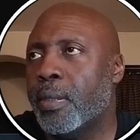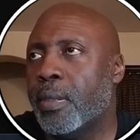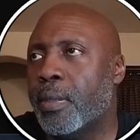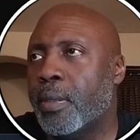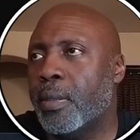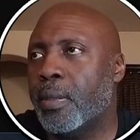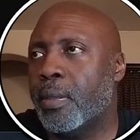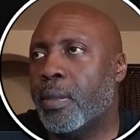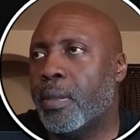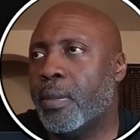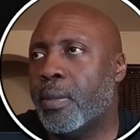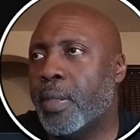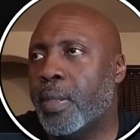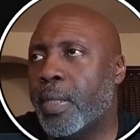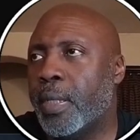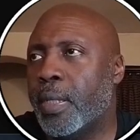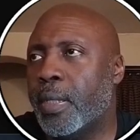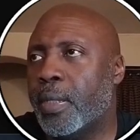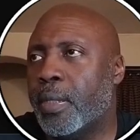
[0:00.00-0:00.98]
All
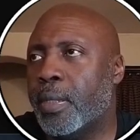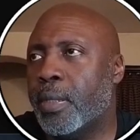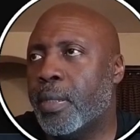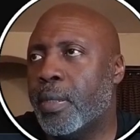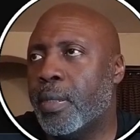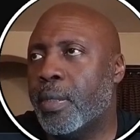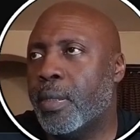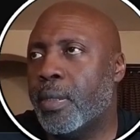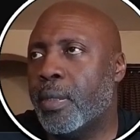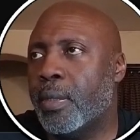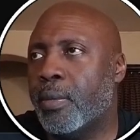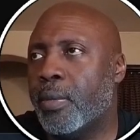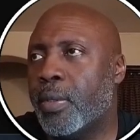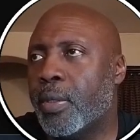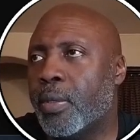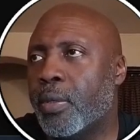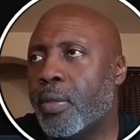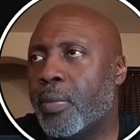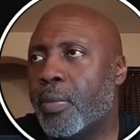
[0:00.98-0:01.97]
right, let me
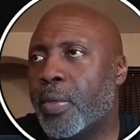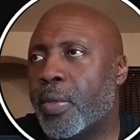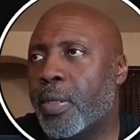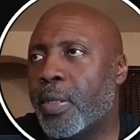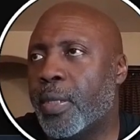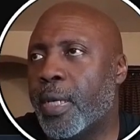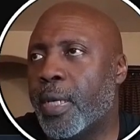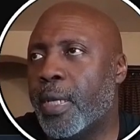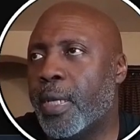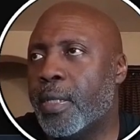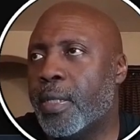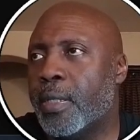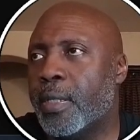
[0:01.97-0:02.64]
copy that.